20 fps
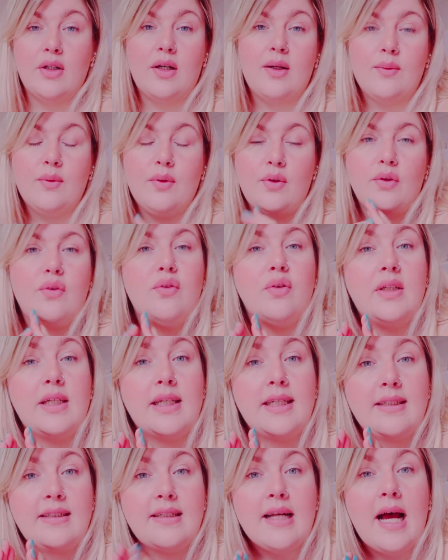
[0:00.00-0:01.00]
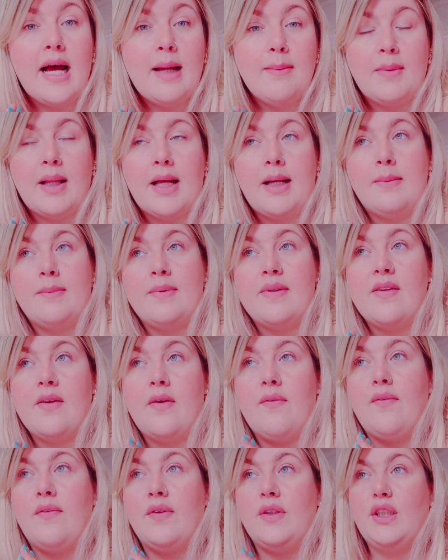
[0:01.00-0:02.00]
I'm going to create a time lapse
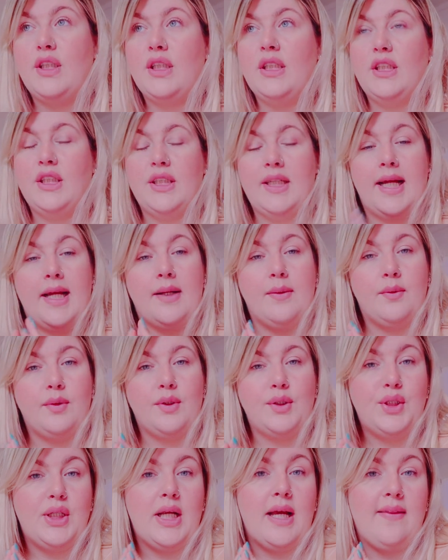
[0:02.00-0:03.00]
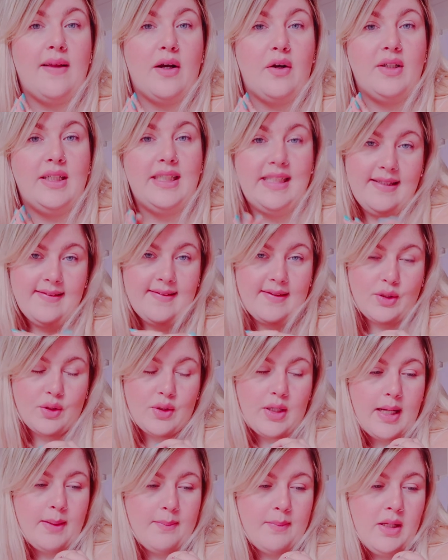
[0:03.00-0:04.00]
for Gingy and I'm going to share that on
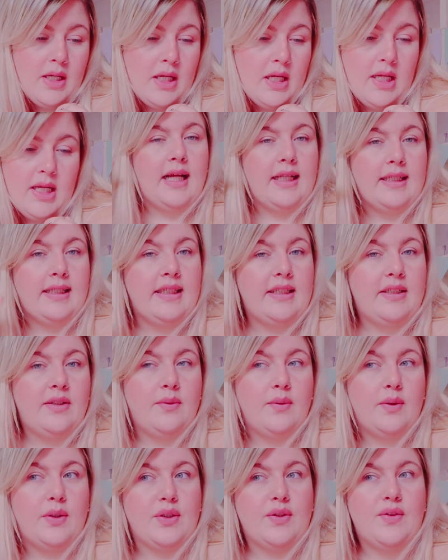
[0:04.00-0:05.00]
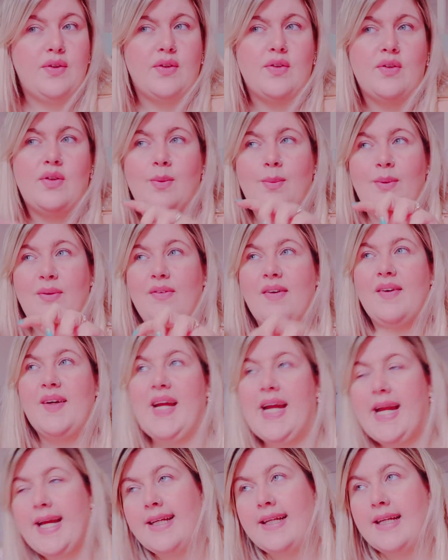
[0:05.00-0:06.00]
Instagram and get to work. So it's going to be
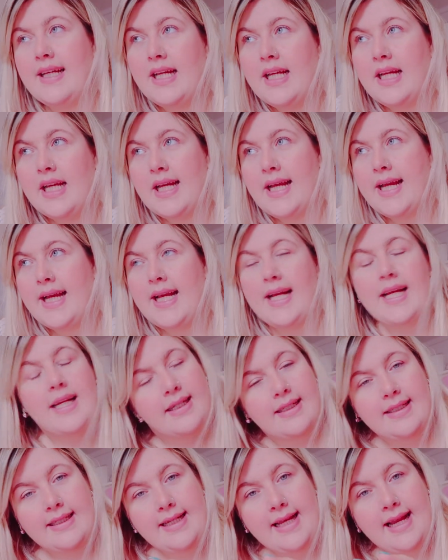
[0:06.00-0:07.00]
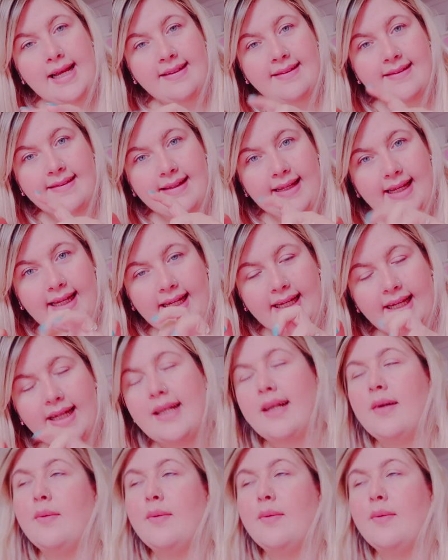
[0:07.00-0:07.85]
very nesky.